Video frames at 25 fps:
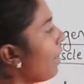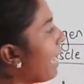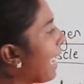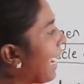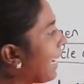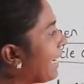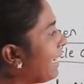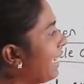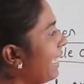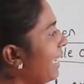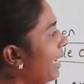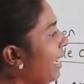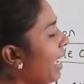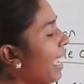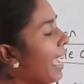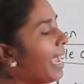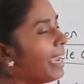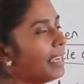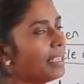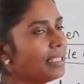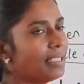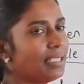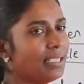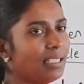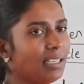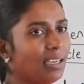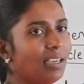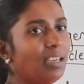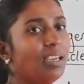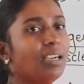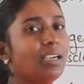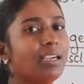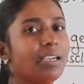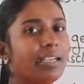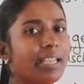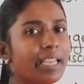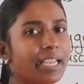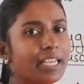lactic acid
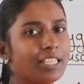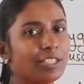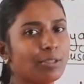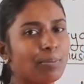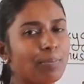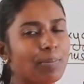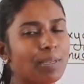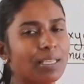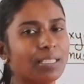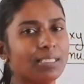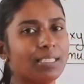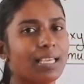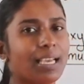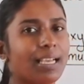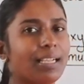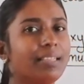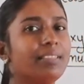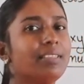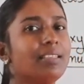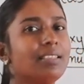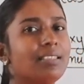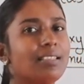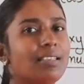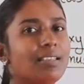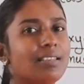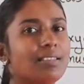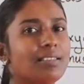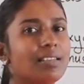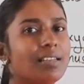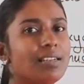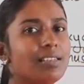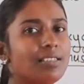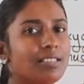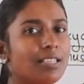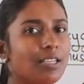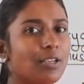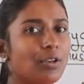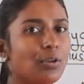takes place, and this
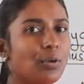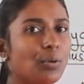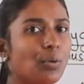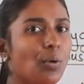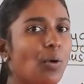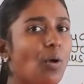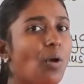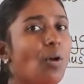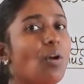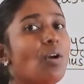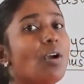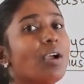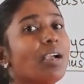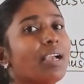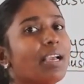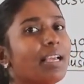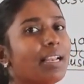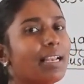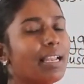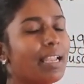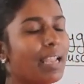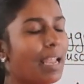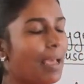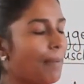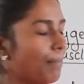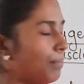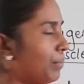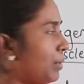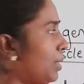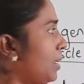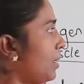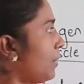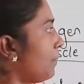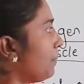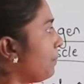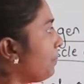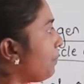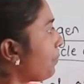results into
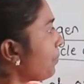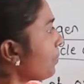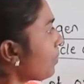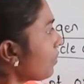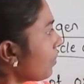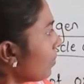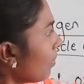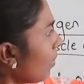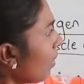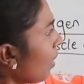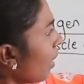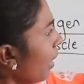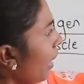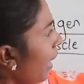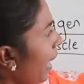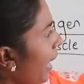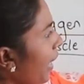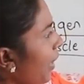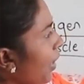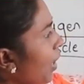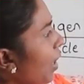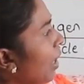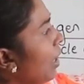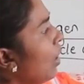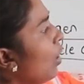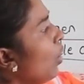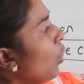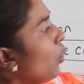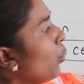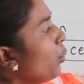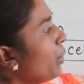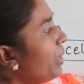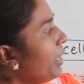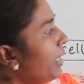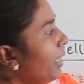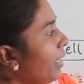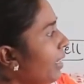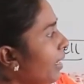cramps, and along
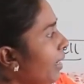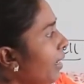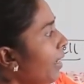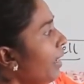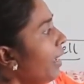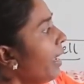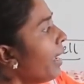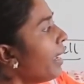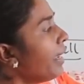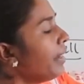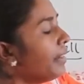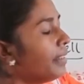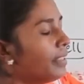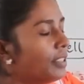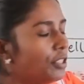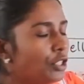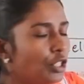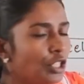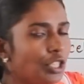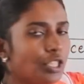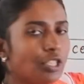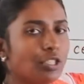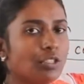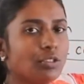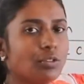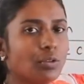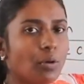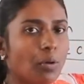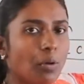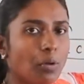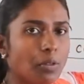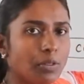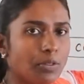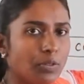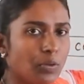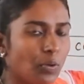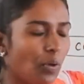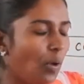with it energy is
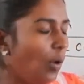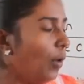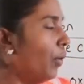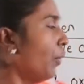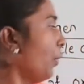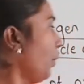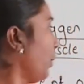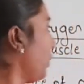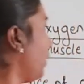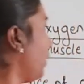also